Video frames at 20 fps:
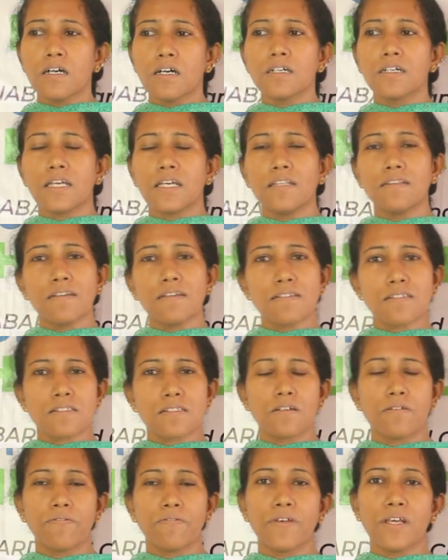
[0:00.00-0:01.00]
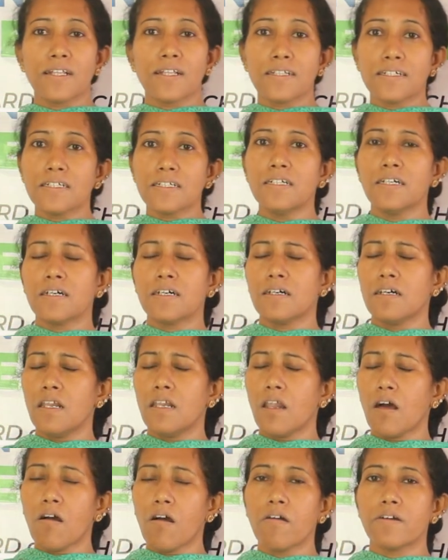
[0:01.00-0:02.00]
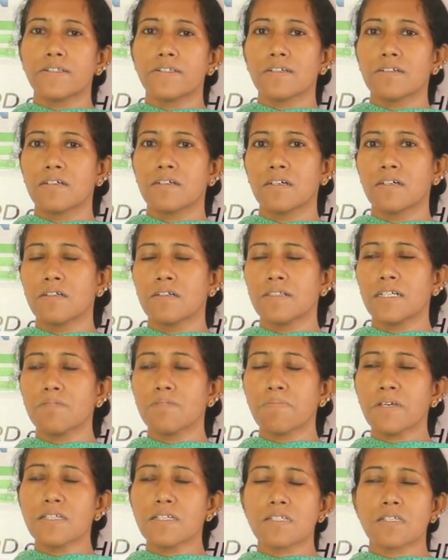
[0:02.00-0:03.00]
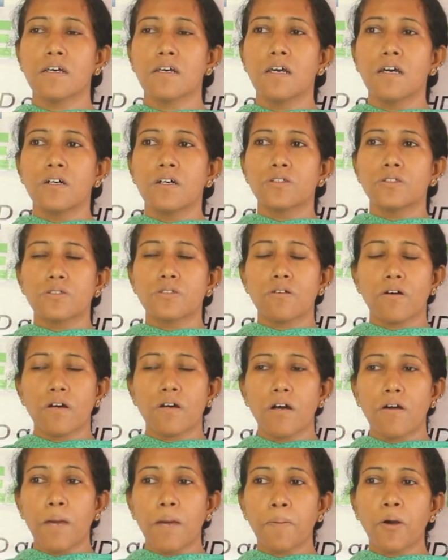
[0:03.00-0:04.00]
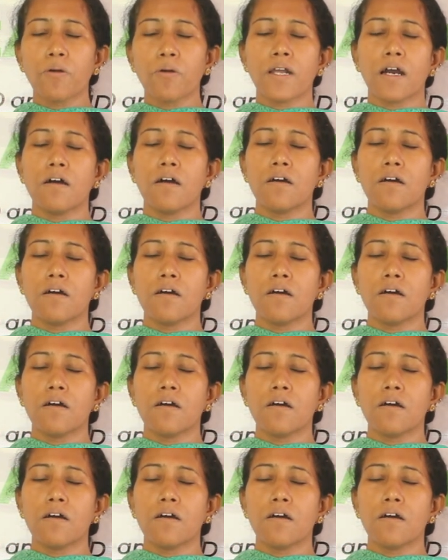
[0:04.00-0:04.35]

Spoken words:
In this, we learn a lot. That means about